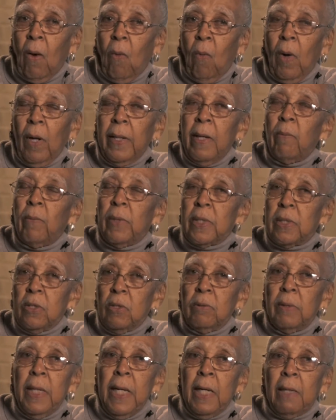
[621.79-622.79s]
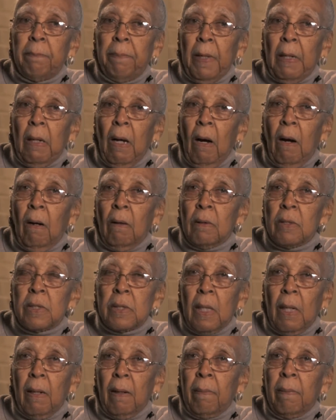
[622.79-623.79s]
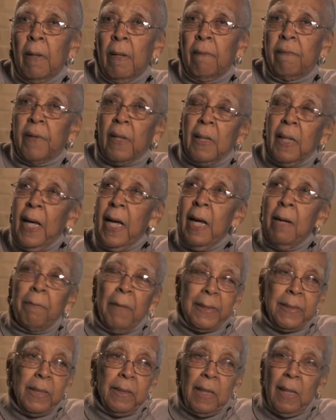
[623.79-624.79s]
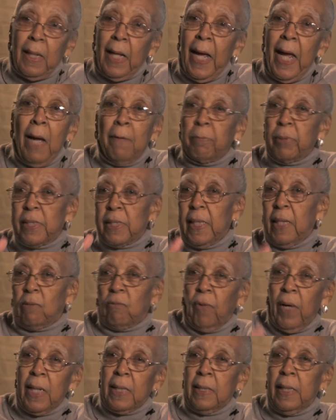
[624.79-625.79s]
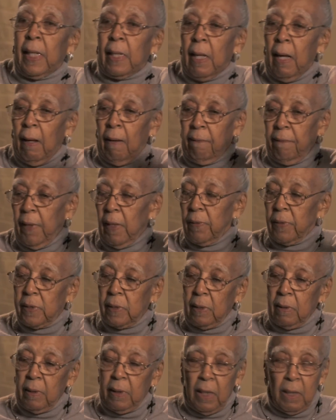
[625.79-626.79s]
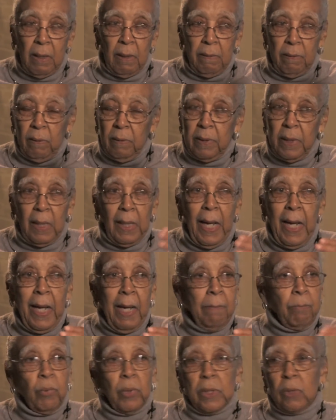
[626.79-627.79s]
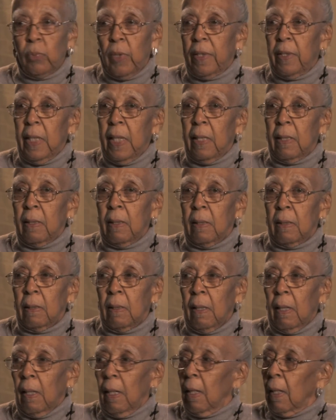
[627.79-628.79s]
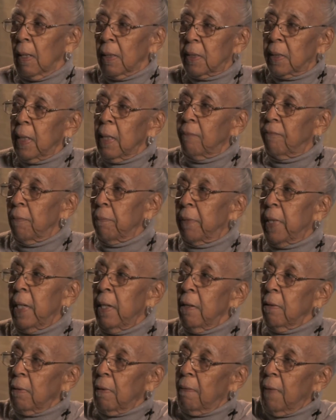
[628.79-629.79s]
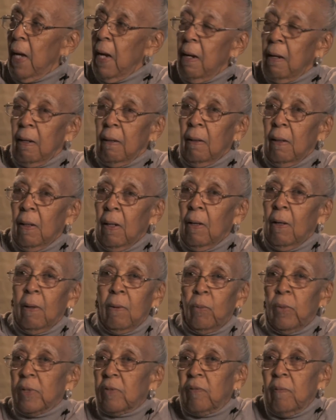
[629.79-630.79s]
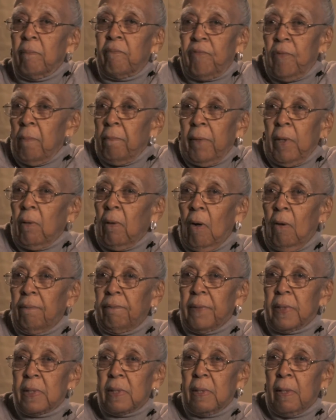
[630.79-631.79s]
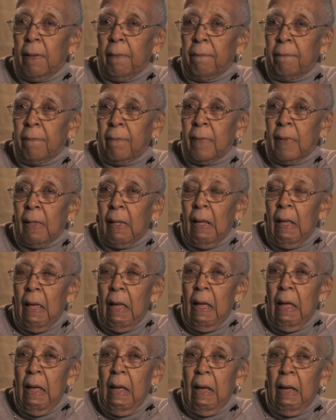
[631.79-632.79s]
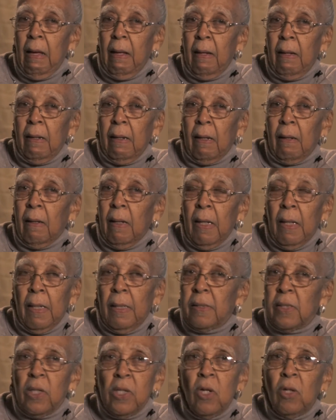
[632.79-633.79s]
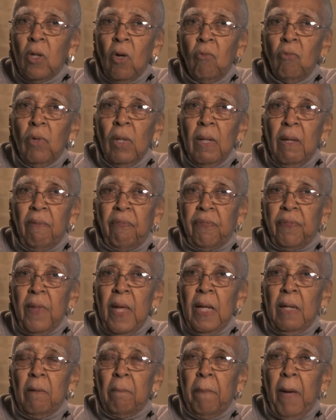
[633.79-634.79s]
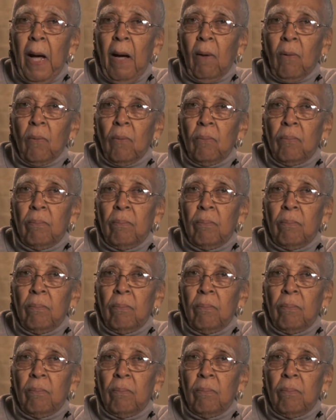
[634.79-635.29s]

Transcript: Well, it was unique because the lab, like I said, the lab set right next. The lab was within, say, from here to there, was from their office, and so you don't really think about